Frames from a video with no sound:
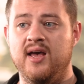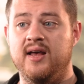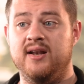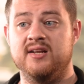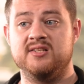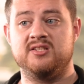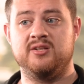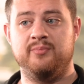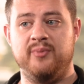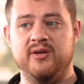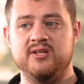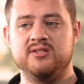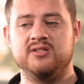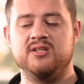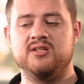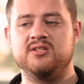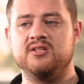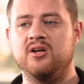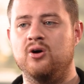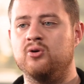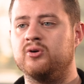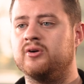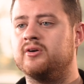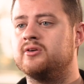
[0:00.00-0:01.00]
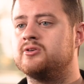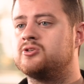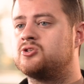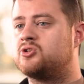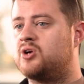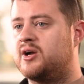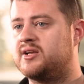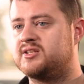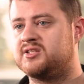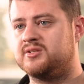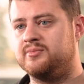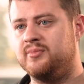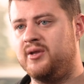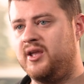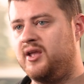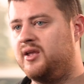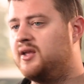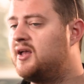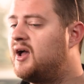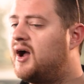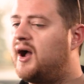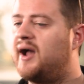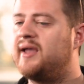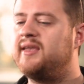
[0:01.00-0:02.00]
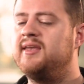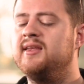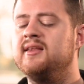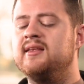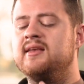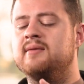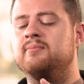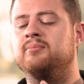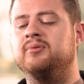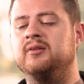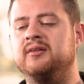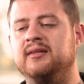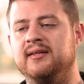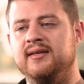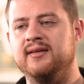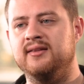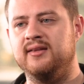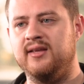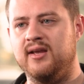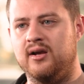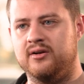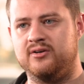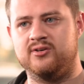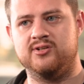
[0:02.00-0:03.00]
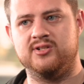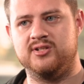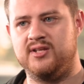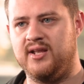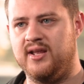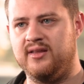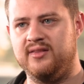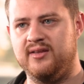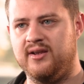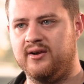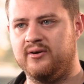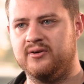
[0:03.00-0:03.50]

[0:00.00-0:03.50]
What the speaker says: And as a business owner, trust me, I can completely understand the